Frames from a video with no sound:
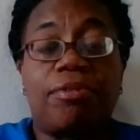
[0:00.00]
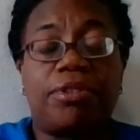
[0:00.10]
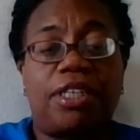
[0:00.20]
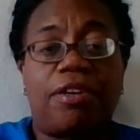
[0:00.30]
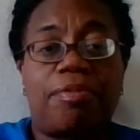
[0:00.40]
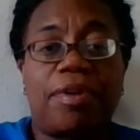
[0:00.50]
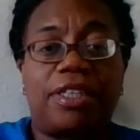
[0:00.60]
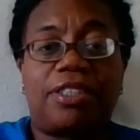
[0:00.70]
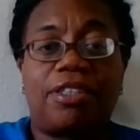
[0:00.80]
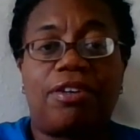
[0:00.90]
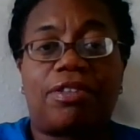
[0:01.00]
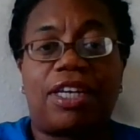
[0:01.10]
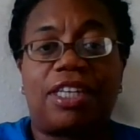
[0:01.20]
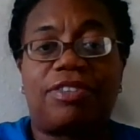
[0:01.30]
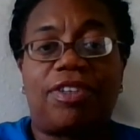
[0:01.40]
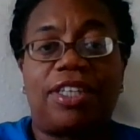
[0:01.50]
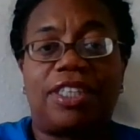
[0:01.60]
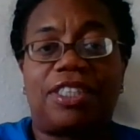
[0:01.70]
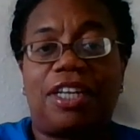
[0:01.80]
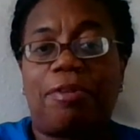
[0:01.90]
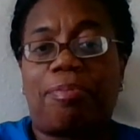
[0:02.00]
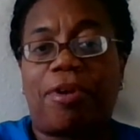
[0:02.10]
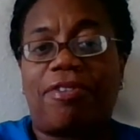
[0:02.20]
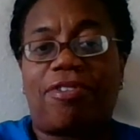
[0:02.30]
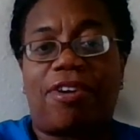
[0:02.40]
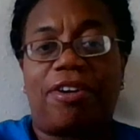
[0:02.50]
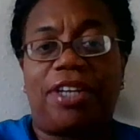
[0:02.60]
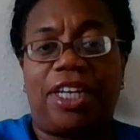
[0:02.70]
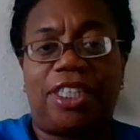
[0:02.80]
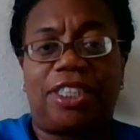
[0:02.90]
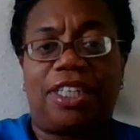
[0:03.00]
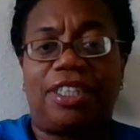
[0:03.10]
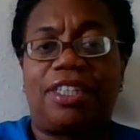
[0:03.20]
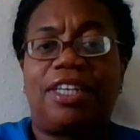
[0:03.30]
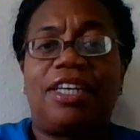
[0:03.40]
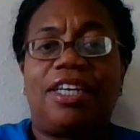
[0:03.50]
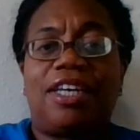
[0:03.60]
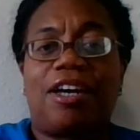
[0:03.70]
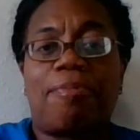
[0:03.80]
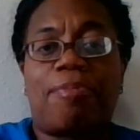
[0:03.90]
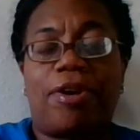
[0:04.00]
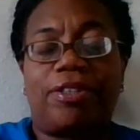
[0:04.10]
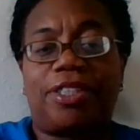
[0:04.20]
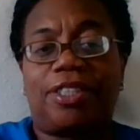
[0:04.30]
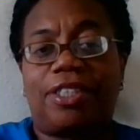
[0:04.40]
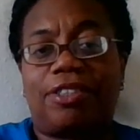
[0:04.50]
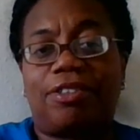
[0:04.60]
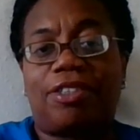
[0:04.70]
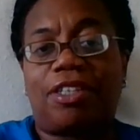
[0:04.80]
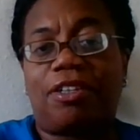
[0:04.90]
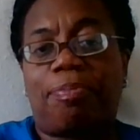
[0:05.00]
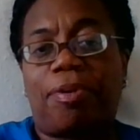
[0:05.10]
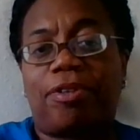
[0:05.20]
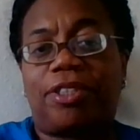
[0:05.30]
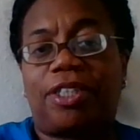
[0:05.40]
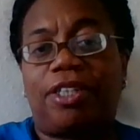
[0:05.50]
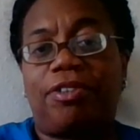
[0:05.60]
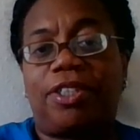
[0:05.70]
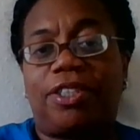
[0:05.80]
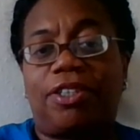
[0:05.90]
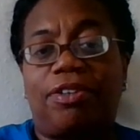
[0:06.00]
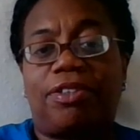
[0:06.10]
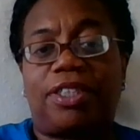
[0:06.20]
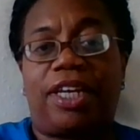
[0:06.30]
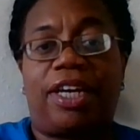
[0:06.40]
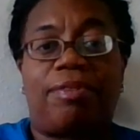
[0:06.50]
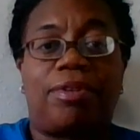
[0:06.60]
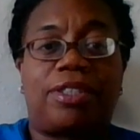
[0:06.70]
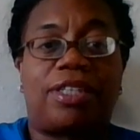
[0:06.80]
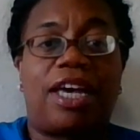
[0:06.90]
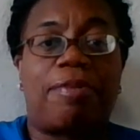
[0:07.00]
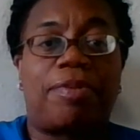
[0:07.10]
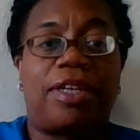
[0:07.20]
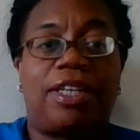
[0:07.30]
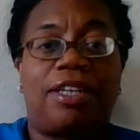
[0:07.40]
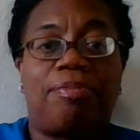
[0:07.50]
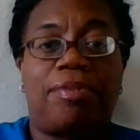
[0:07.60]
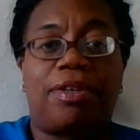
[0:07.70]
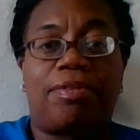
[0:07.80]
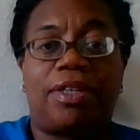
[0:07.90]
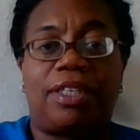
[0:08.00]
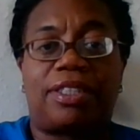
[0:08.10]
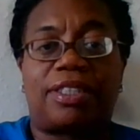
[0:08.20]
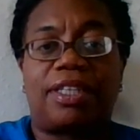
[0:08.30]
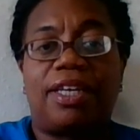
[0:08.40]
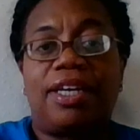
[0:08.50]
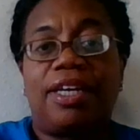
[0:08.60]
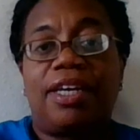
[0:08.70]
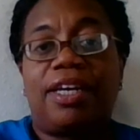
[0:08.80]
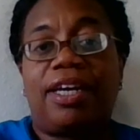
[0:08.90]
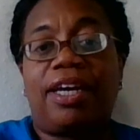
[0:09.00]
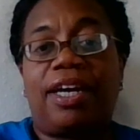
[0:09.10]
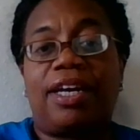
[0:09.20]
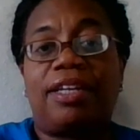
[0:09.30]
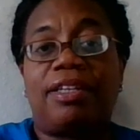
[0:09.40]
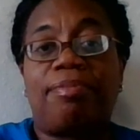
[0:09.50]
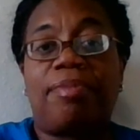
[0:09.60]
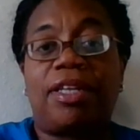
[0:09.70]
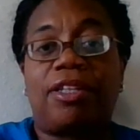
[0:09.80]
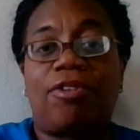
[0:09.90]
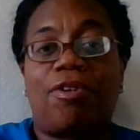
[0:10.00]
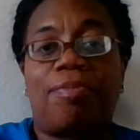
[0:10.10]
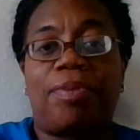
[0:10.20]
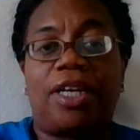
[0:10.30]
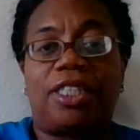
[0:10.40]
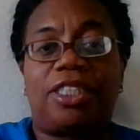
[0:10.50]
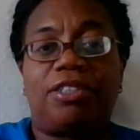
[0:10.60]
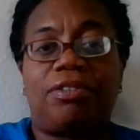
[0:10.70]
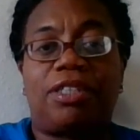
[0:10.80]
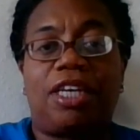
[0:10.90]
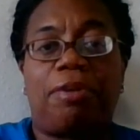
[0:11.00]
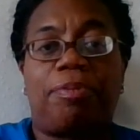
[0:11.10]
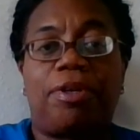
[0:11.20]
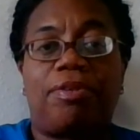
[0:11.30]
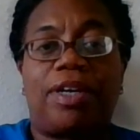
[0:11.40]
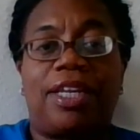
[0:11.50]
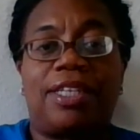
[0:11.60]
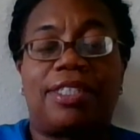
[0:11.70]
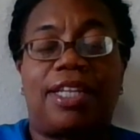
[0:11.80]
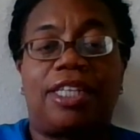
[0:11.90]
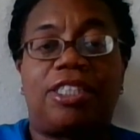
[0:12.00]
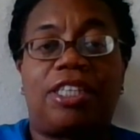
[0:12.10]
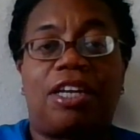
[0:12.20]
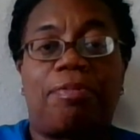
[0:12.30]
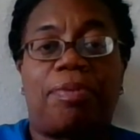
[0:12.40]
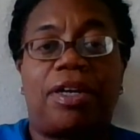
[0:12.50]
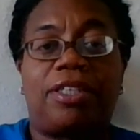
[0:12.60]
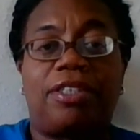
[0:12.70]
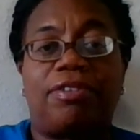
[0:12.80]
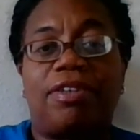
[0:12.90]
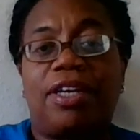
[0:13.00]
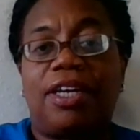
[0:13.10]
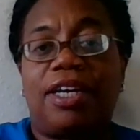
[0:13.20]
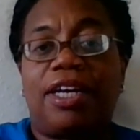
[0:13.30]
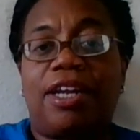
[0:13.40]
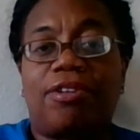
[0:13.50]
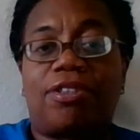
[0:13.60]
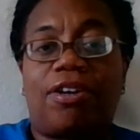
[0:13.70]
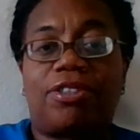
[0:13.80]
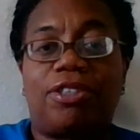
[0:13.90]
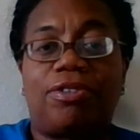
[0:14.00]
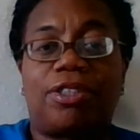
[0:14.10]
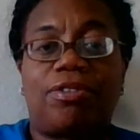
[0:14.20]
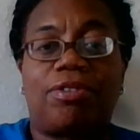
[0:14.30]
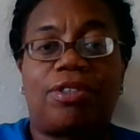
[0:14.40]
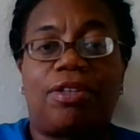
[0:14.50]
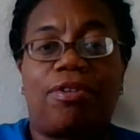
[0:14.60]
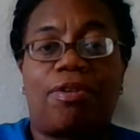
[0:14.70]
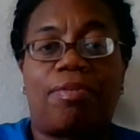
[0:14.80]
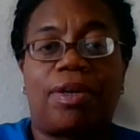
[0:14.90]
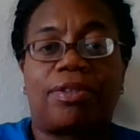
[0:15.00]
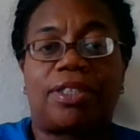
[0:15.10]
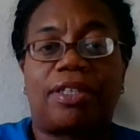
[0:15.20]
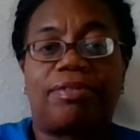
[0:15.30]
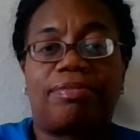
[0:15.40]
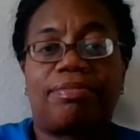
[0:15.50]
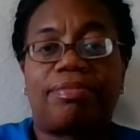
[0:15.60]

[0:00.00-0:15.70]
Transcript: Christina Red Soul, thanks for listening. Pray for our nation, our brothers and sisters under the persecuted church, and what's happening in the Middle East. And may the Lord bless you, keep you, and his light shine upon you. And I'll talk to you as soon as the Lord wills it.